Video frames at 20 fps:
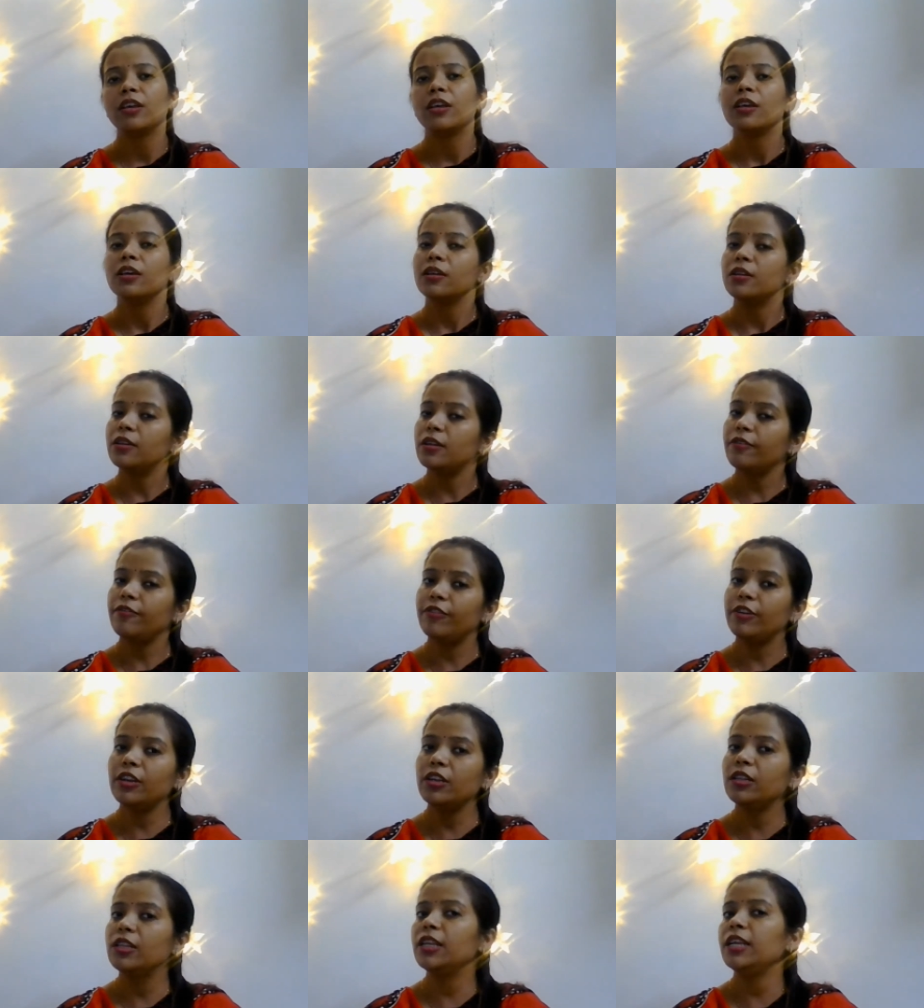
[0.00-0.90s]

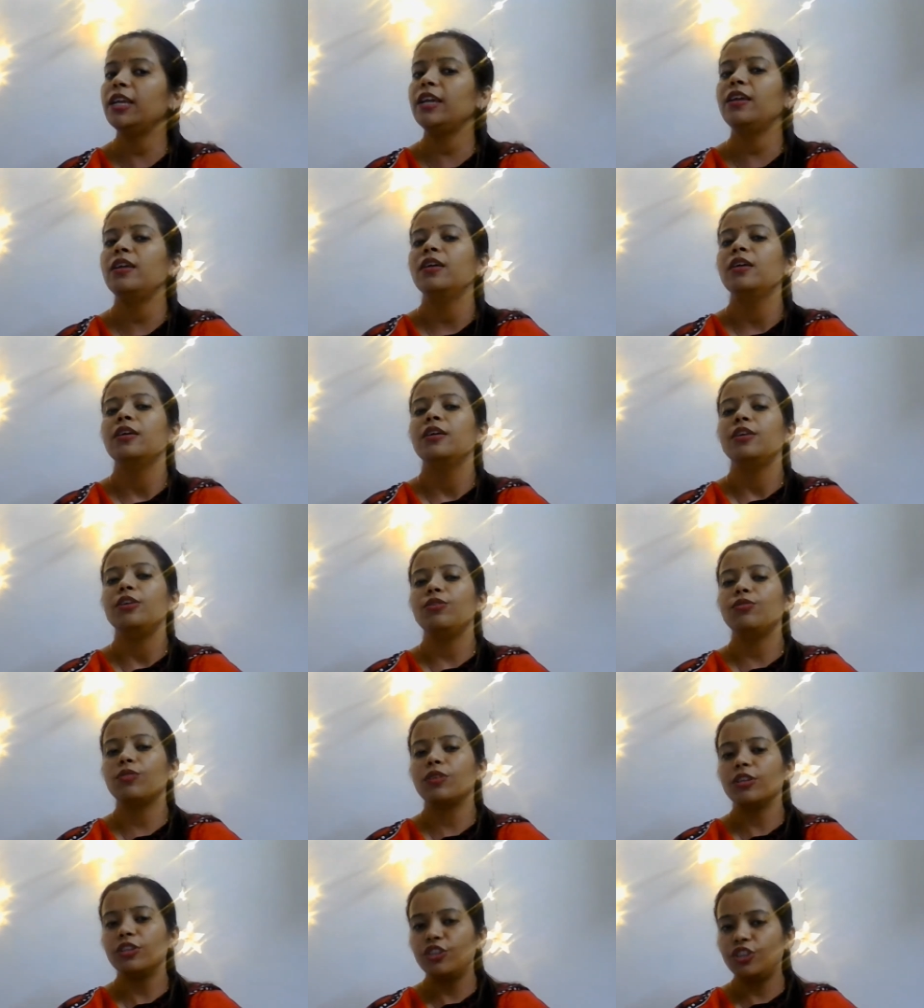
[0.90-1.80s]
Definitely you
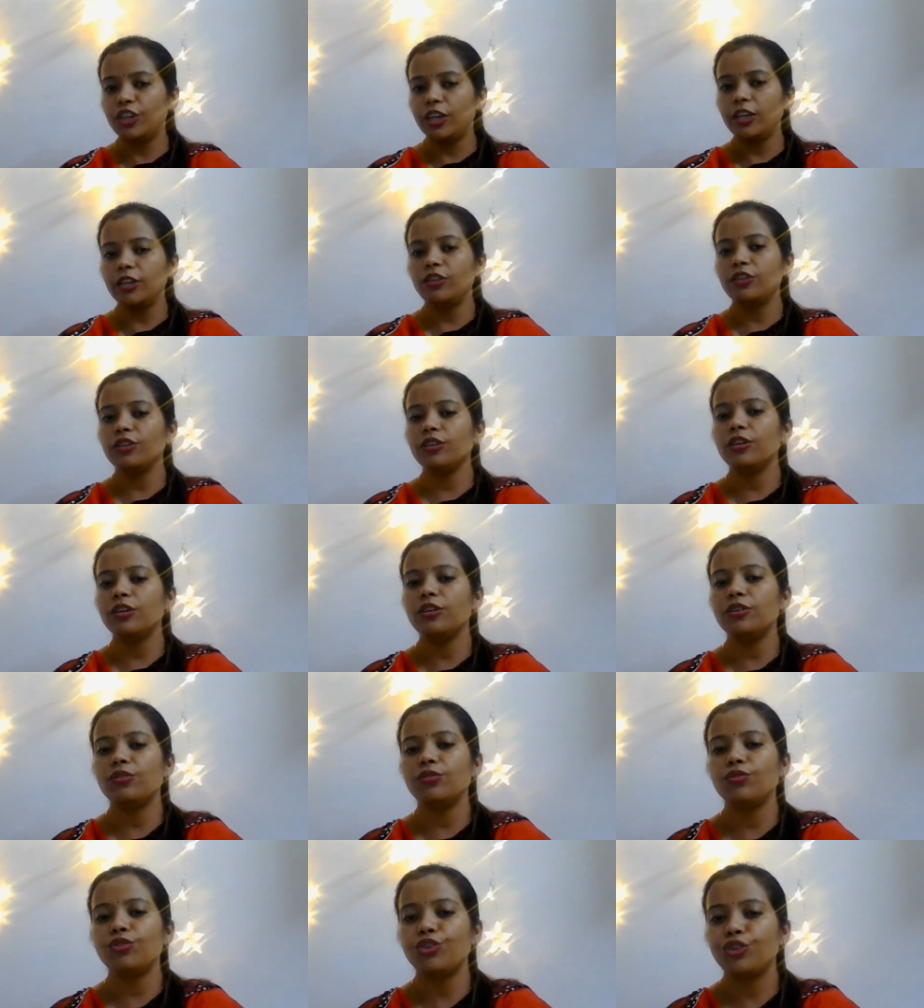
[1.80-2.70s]
can change it
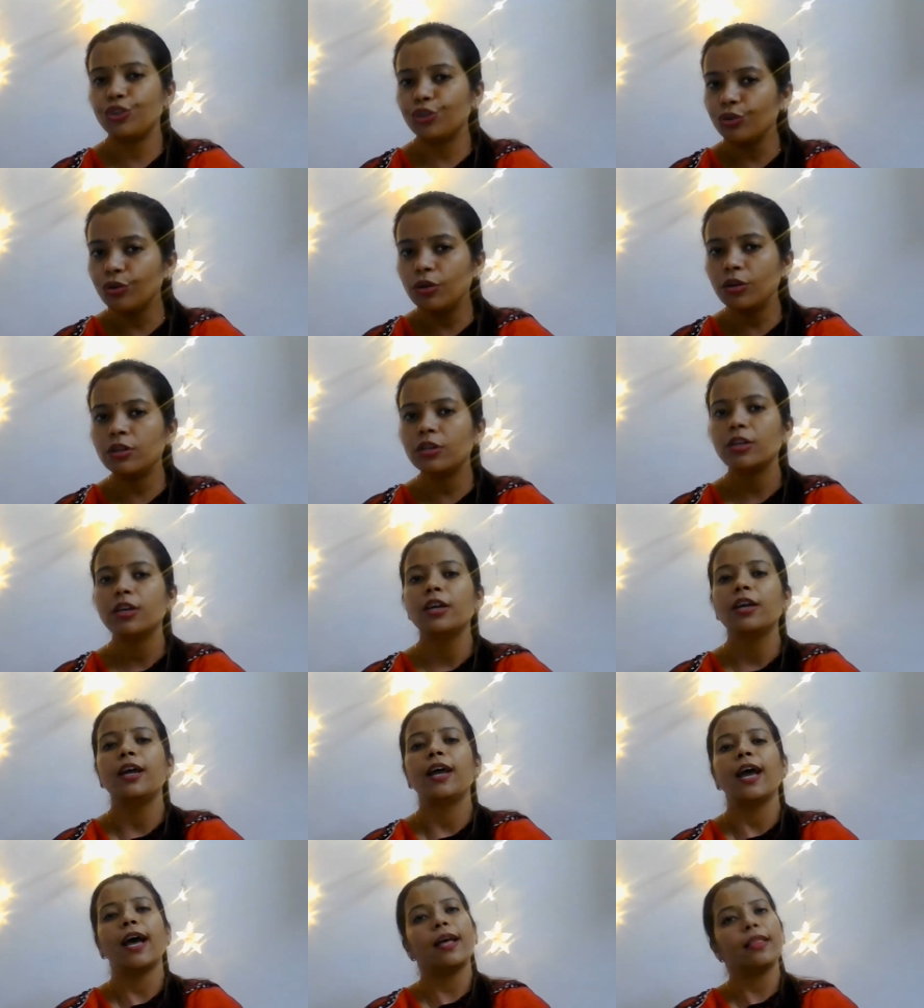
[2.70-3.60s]
into should.
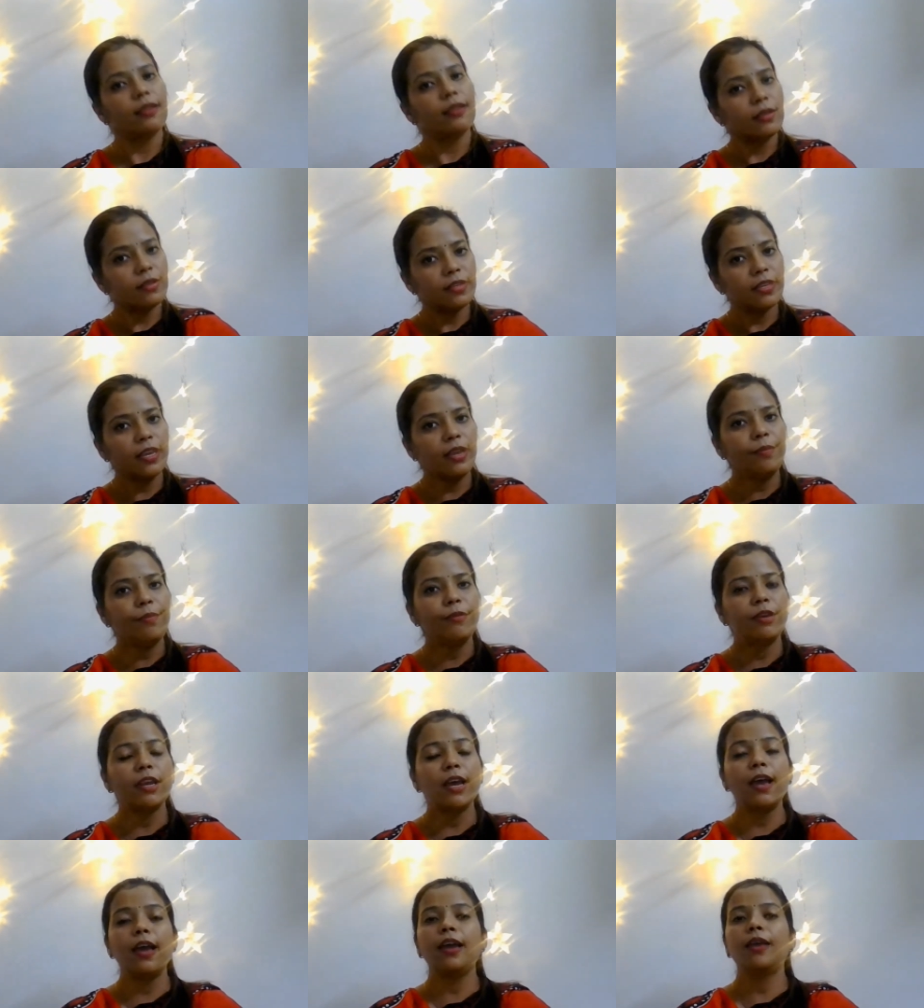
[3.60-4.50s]
At the same
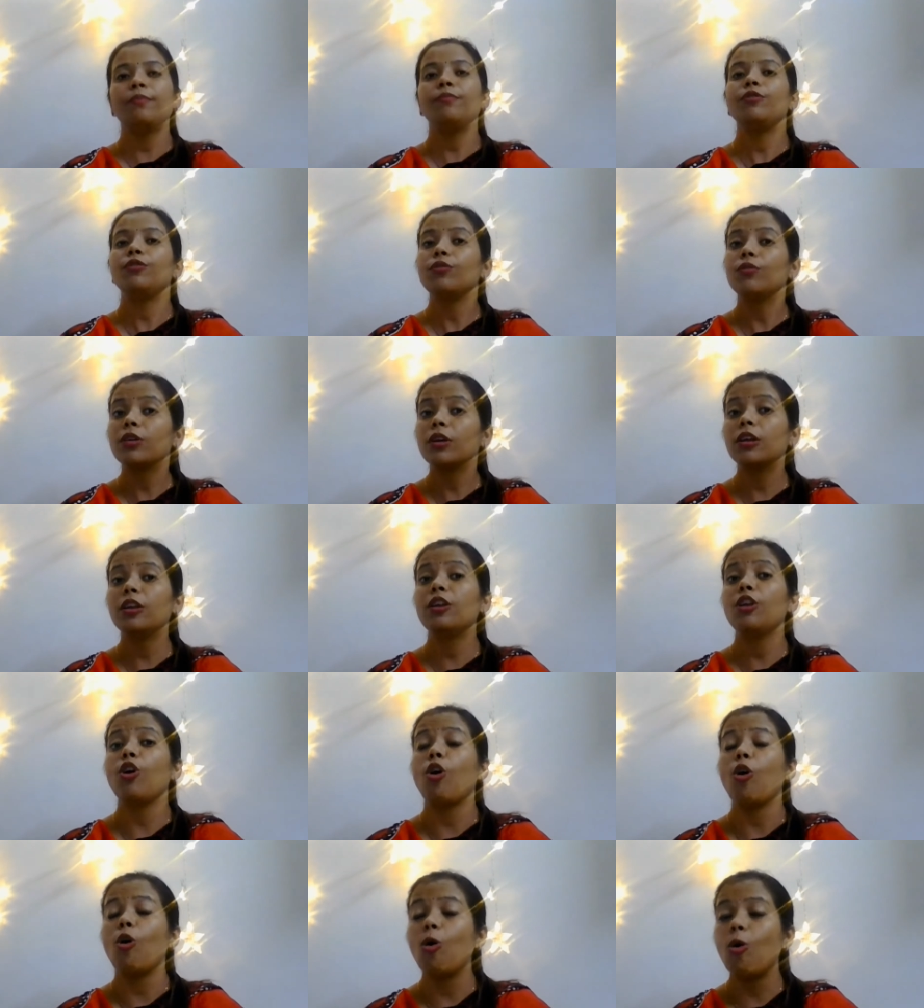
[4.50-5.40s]
time, you can
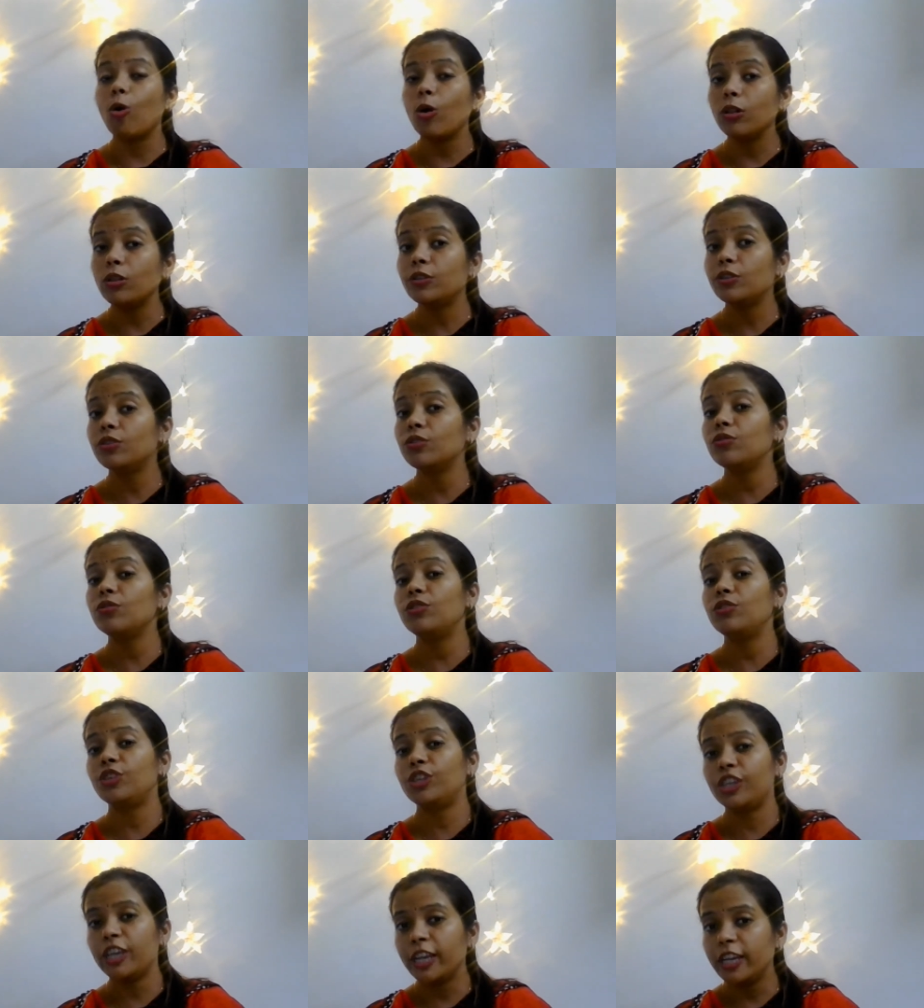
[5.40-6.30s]
also
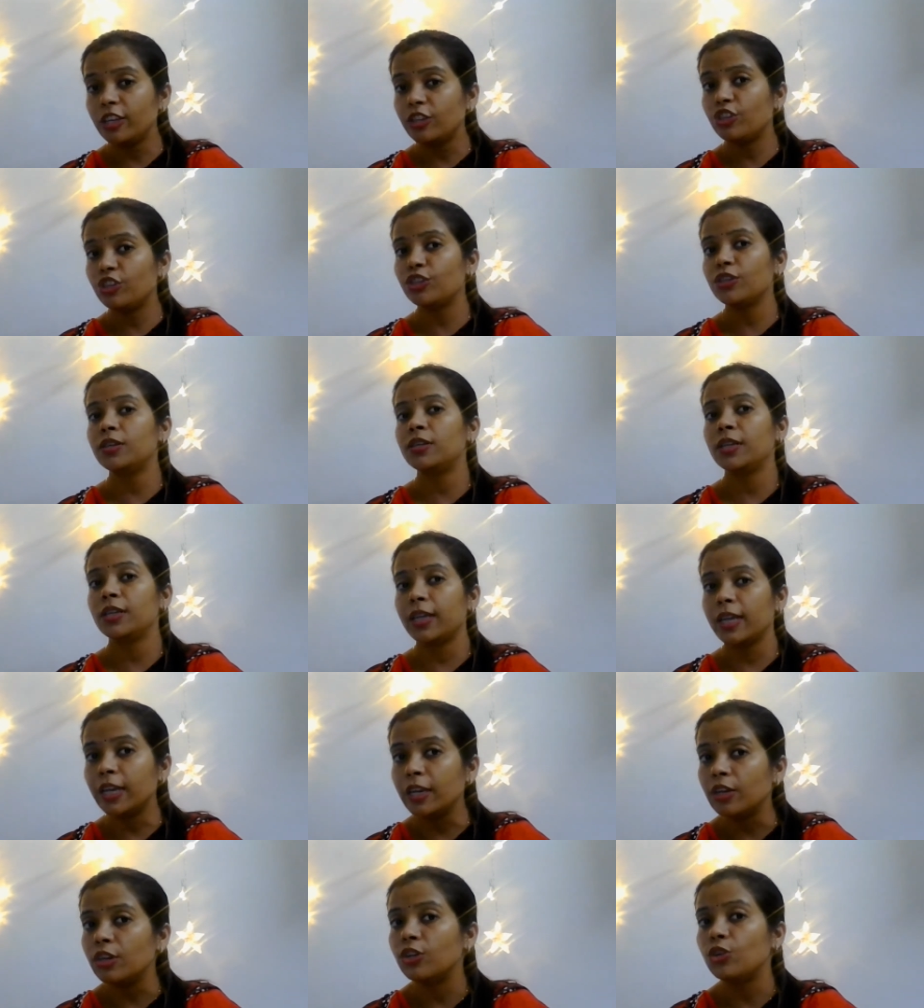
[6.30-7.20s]
change it
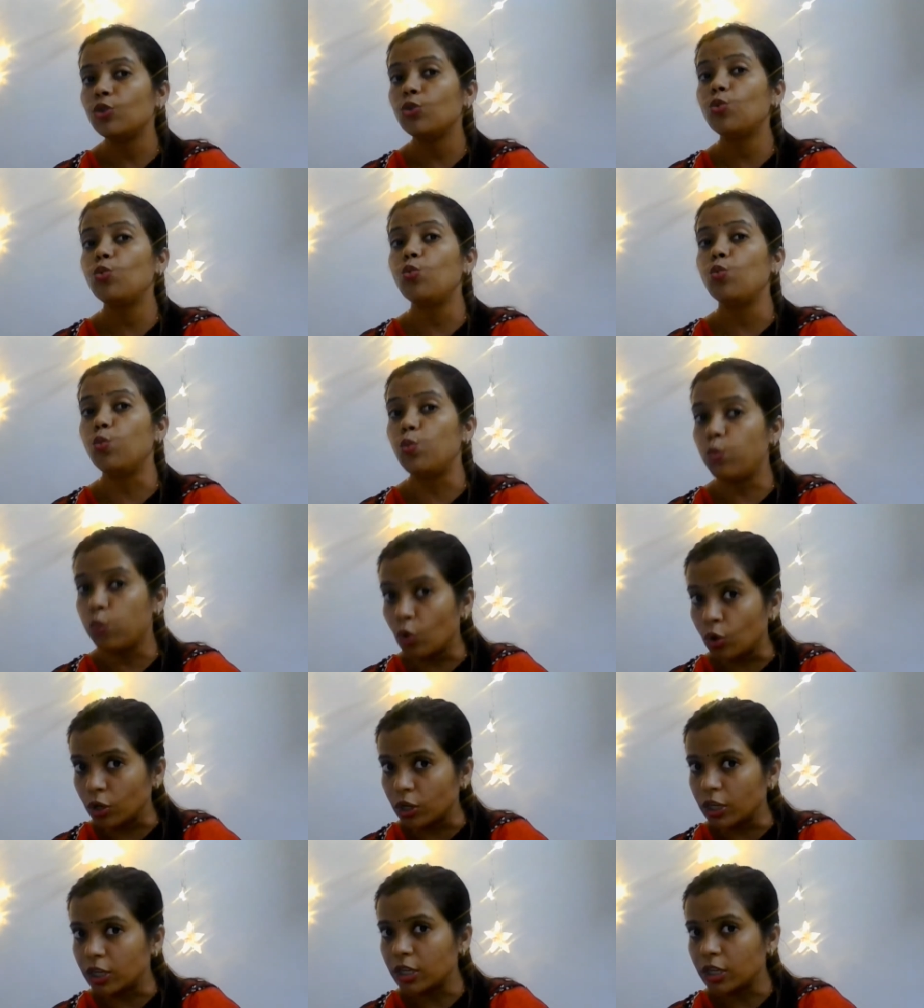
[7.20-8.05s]
into would